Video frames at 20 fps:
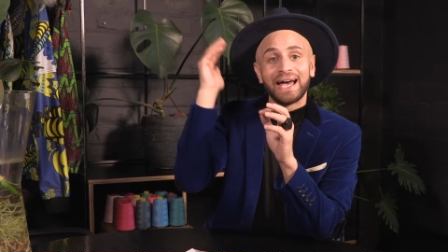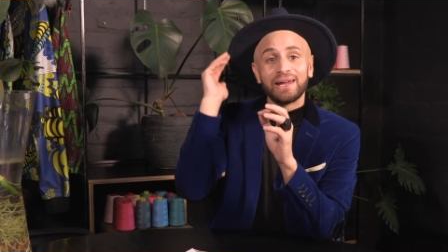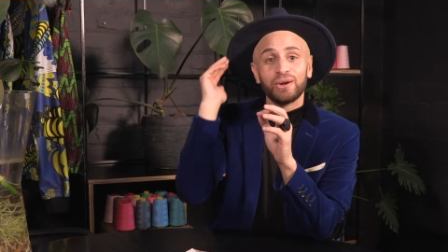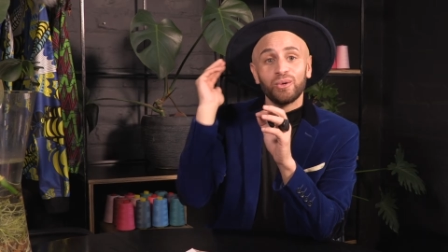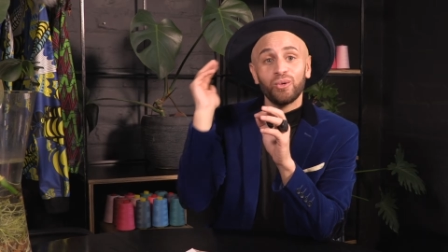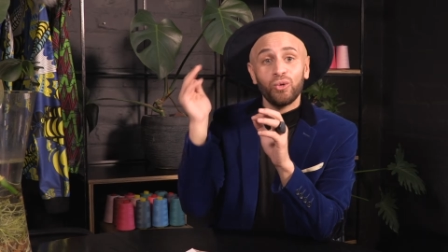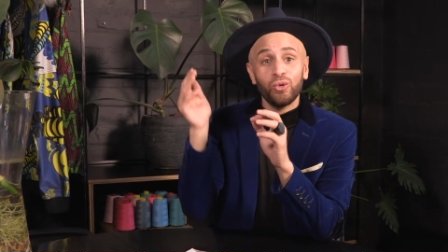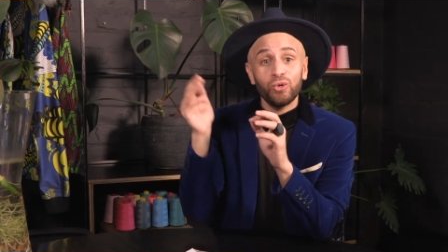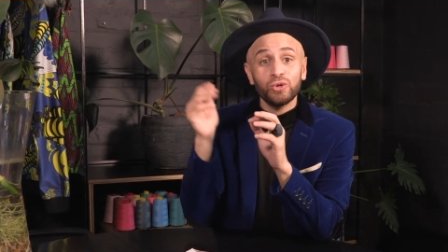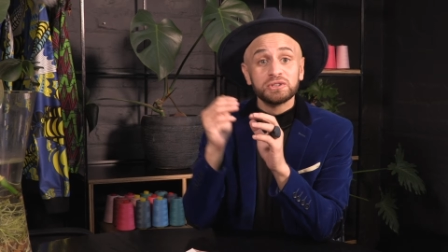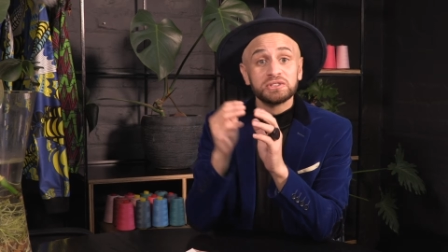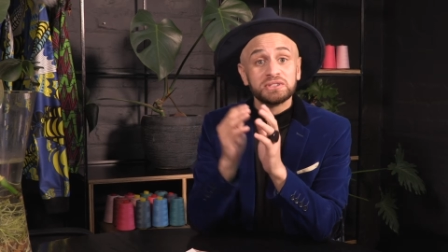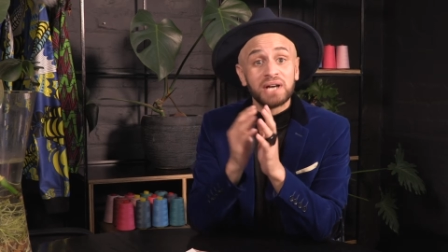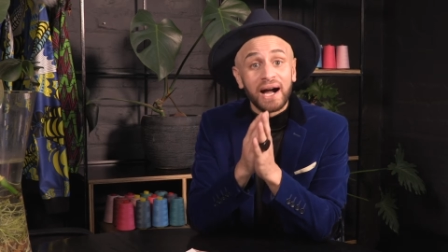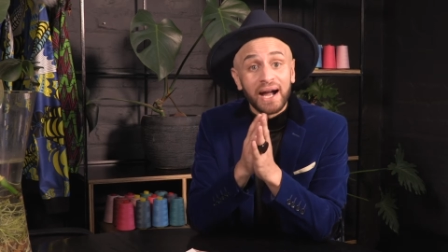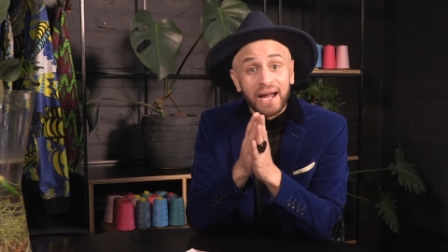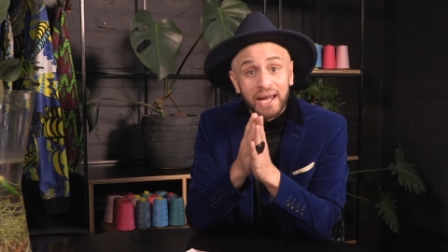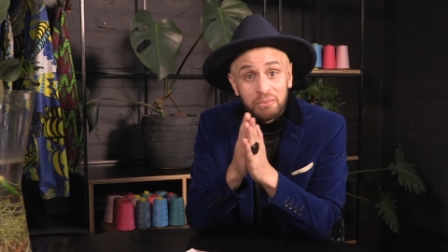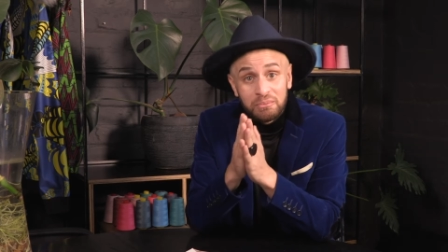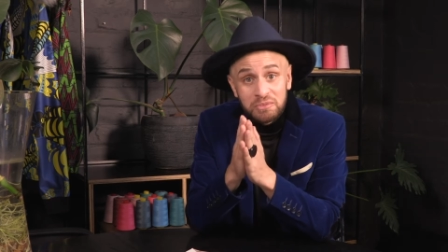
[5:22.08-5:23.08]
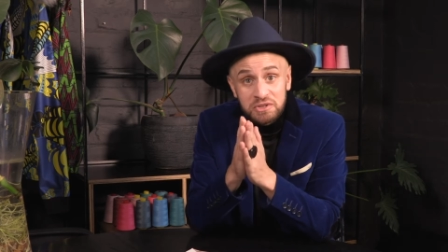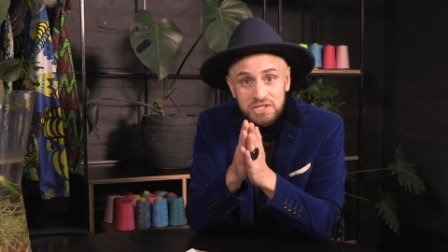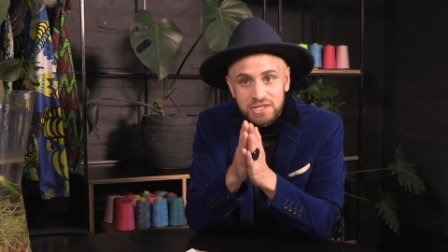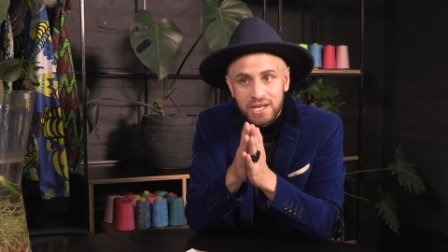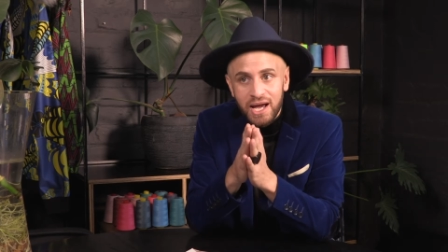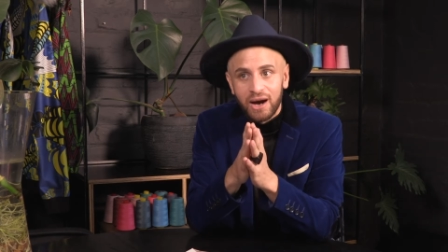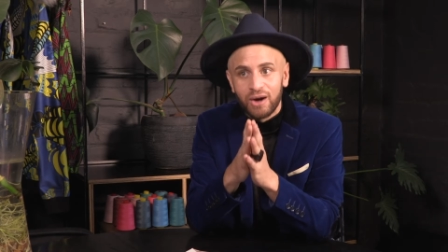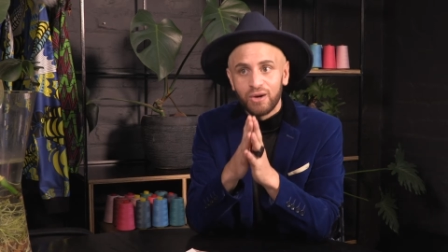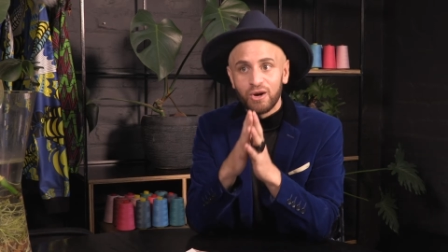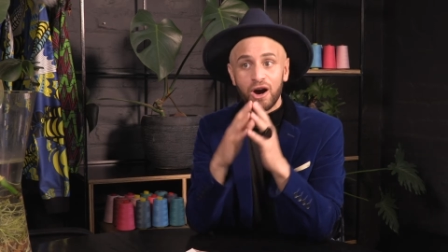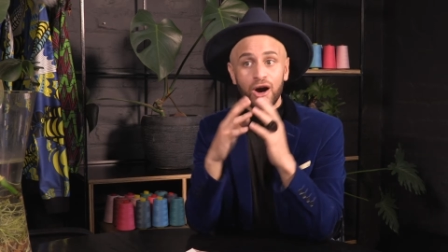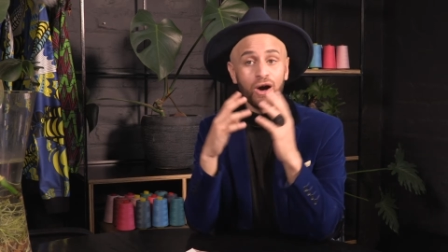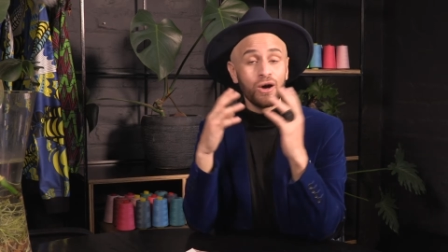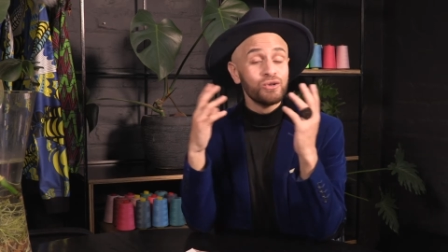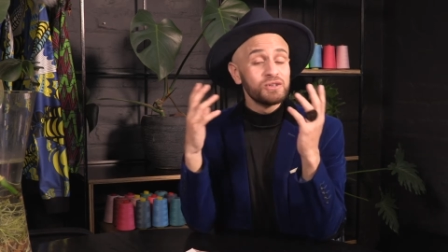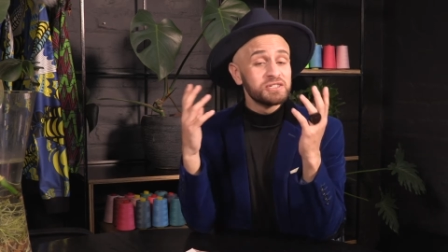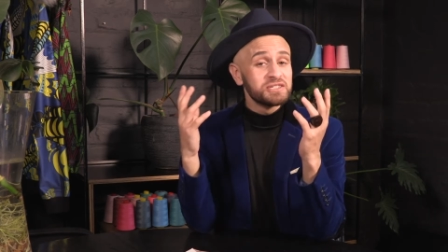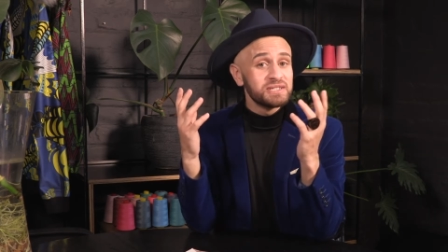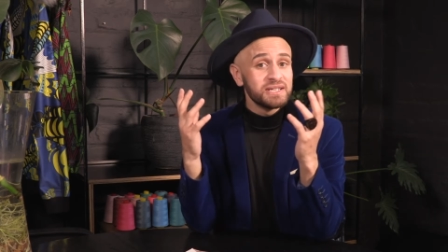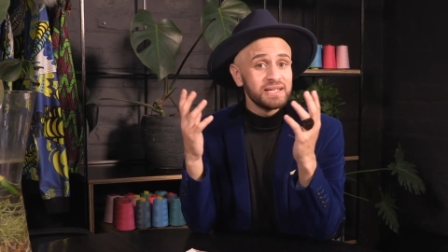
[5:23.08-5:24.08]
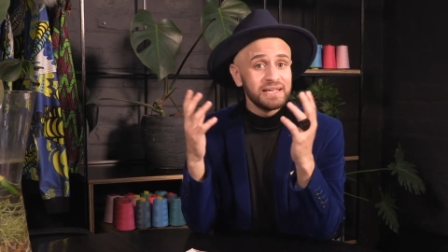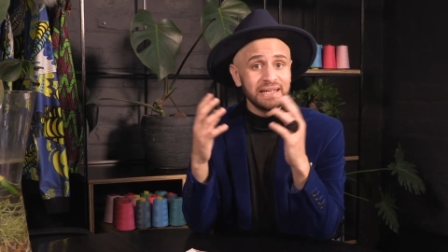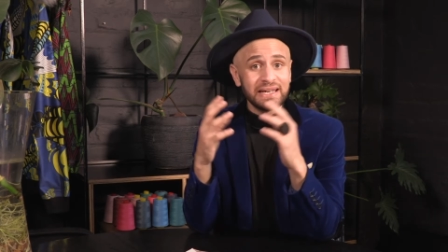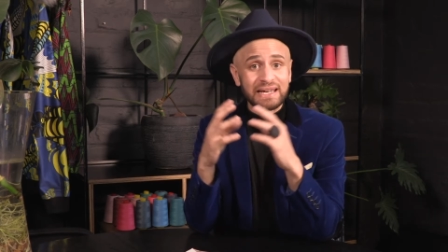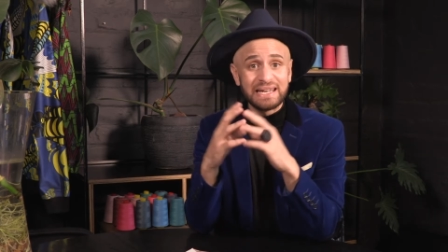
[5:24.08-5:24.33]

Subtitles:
at all times. Now, hosting